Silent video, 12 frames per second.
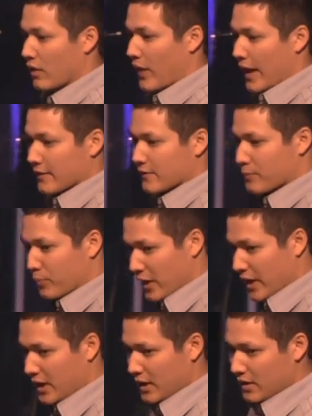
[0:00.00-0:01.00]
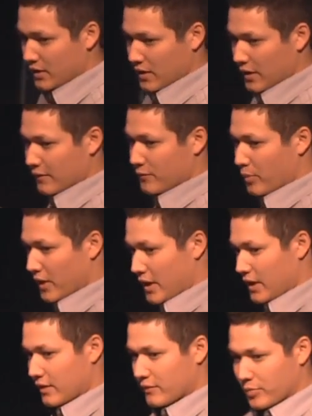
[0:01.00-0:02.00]
that split and
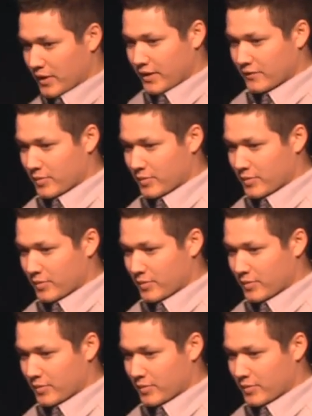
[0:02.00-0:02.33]
split and split and